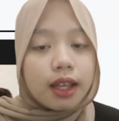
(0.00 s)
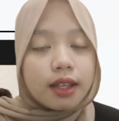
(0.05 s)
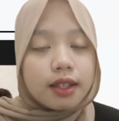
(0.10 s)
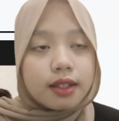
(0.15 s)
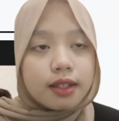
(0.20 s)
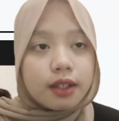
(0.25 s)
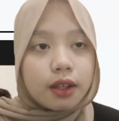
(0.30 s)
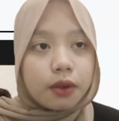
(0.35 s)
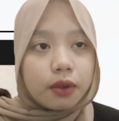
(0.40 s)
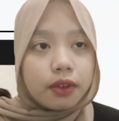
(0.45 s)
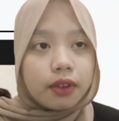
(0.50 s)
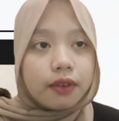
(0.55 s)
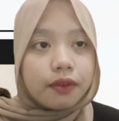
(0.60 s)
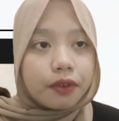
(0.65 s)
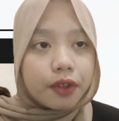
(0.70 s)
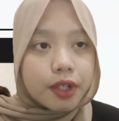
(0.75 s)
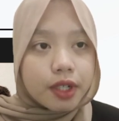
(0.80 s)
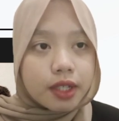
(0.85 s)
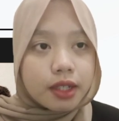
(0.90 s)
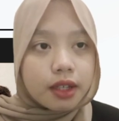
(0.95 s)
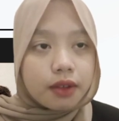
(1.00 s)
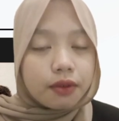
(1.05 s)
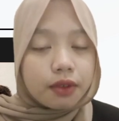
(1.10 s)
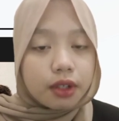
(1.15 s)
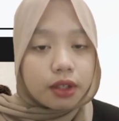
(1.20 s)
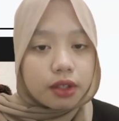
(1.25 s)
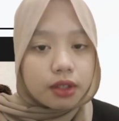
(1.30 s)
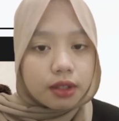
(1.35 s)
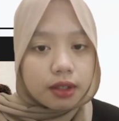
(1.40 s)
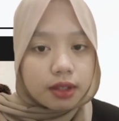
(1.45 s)
So the first
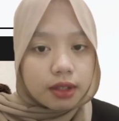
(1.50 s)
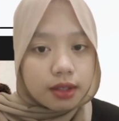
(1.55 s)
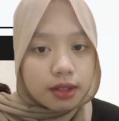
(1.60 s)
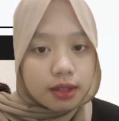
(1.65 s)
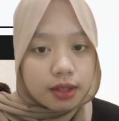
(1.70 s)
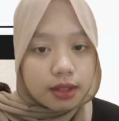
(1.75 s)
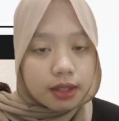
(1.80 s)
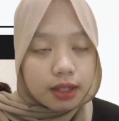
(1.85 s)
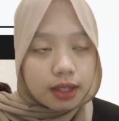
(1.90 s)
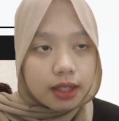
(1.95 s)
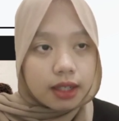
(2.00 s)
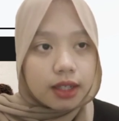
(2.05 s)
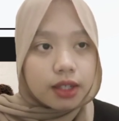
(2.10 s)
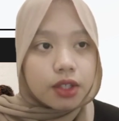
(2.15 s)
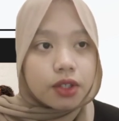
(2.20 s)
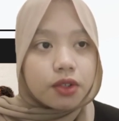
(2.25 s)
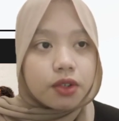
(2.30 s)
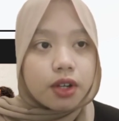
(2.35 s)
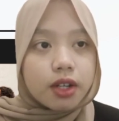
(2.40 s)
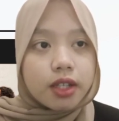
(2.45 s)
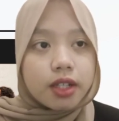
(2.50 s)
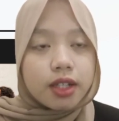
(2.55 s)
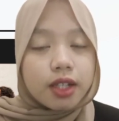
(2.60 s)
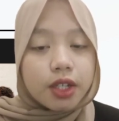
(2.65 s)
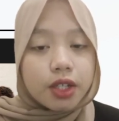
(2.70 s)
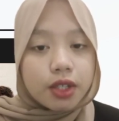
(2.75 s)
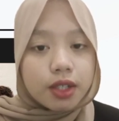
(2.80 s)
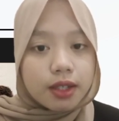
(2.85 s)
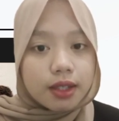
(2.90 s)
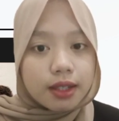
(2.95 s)
definition is
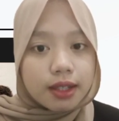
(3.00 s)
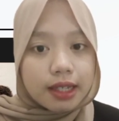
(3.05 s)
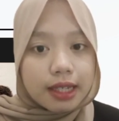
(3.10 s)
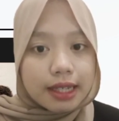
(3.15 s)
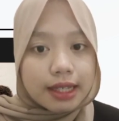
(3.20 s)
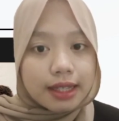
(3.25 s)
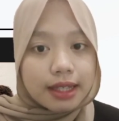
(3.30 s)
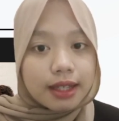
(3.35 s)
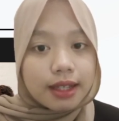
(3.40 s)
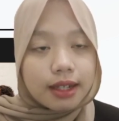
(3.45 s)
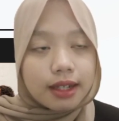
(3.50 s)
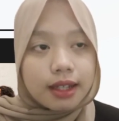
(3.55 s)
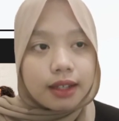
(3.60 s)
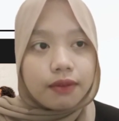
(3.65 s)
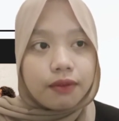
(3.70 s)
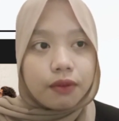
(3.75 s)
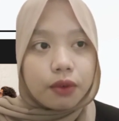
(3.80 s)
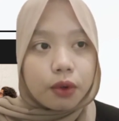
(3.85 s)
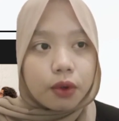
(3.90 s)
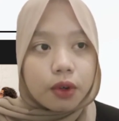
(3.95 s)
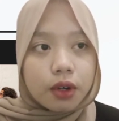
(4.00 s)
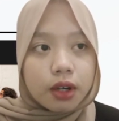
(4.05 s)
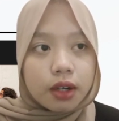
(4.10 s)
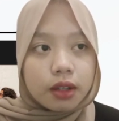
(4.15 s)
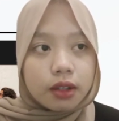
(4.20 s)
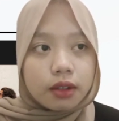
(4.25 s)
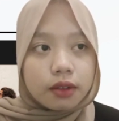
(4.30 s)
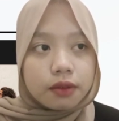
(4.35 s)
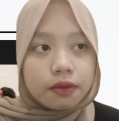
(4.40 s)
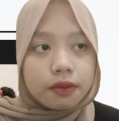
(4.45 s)
translation is an
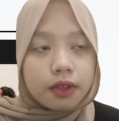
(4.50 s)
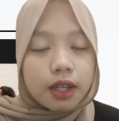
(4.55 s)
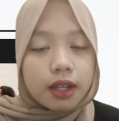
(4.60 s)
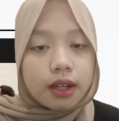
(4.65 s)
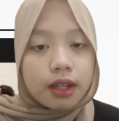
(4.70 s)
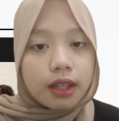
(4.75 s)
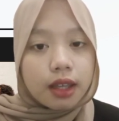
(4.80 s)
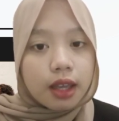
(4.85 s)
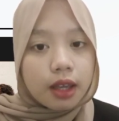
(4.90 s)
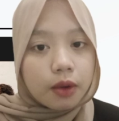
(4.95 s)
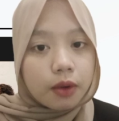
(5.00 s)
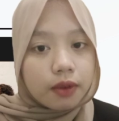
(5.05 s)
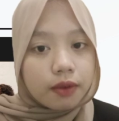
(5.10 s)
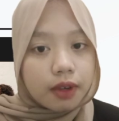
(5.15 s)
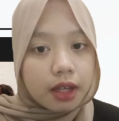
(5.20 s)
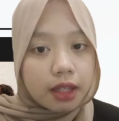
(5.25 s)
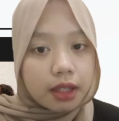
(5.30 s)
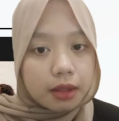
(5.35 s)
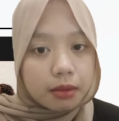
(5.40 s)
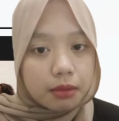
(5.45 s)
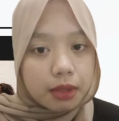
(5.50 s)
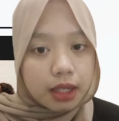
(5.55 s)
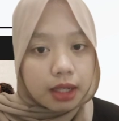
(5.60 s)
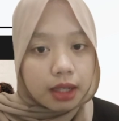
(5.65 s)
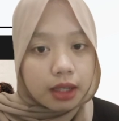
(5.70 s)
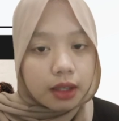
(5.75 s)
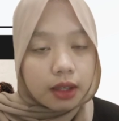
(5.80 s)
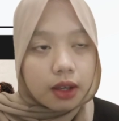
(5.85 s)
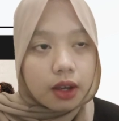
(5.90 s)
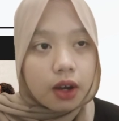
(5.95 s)
effort of finding equivalent
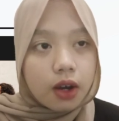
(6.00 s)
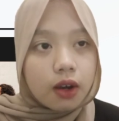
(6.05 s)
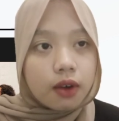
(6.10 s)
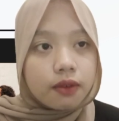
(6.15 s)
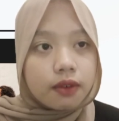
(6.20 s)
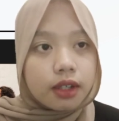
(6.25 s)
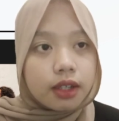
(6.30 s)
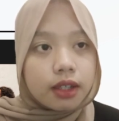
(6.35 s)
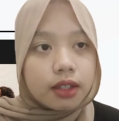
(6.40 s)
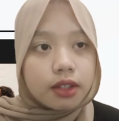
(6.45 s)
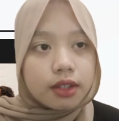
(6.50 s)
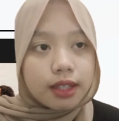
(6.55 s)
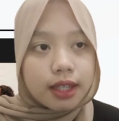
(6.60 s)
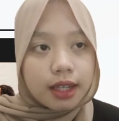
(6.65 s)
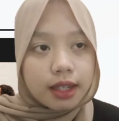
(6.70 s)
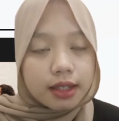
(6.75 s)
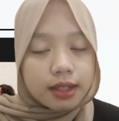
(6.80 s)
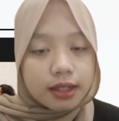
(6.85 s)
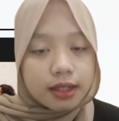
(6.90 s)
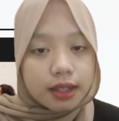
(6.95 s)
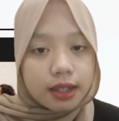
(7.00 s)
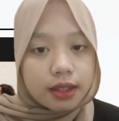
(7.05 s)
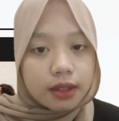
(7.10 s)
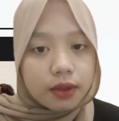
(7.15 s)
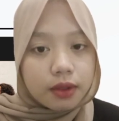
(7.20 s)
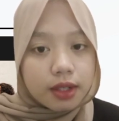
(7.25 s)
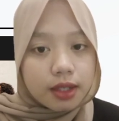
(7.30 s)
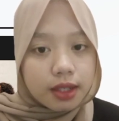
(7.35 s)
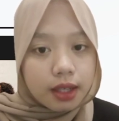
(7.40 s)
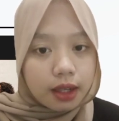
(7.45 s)
meaning of a text into
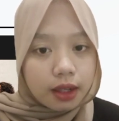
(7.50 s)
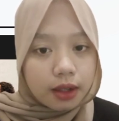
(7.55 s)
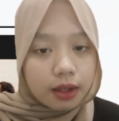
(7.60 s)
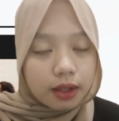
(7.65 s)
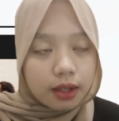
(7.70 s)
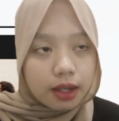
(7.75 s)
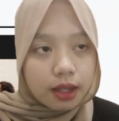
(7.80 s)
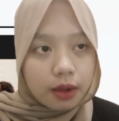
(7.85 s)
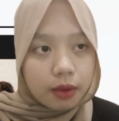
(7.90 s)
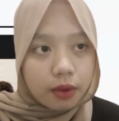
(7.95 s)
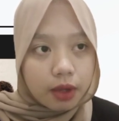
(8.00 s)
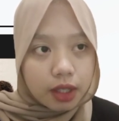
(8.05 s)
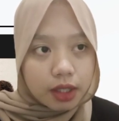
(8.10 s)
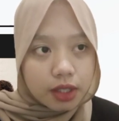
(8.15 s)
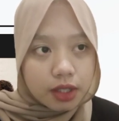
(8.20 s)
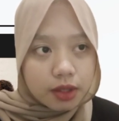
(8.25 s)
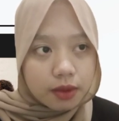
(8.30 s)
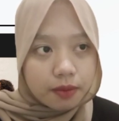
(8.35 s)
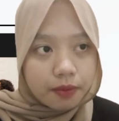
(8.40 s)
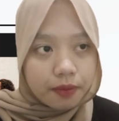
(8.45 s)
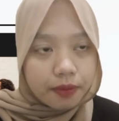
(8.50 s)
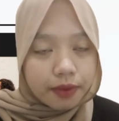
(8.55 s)
the second language.